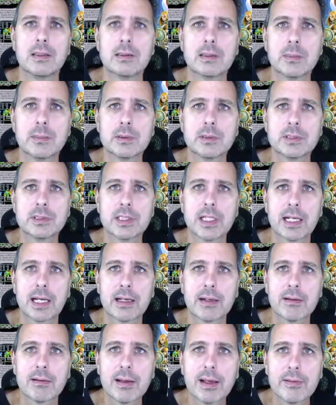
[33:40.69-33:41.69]
Double check. I
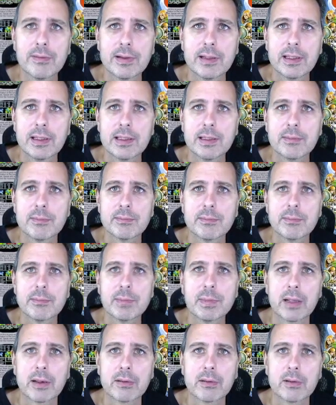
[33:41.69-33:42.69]
don't have any
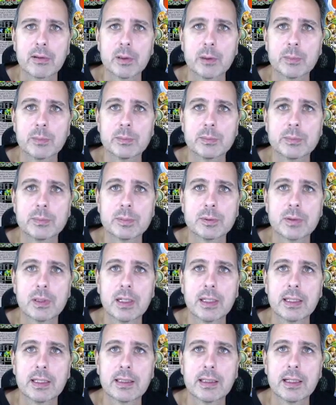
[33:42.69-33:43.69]
medical herbs,
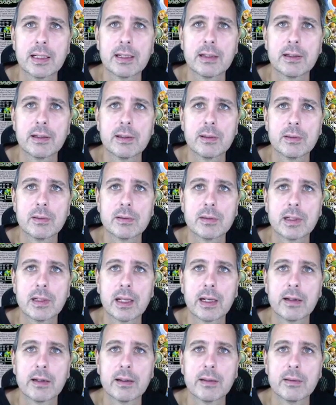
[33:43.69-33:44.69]
right? Antidote,
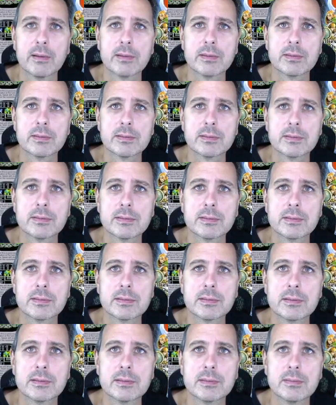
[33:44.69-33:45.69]
antidote.
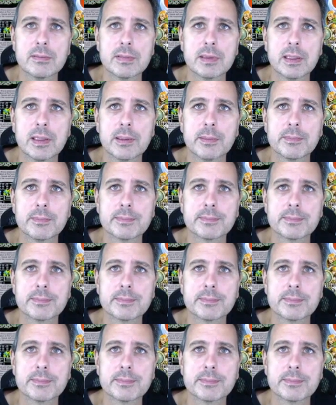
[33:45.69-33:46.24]
Yep.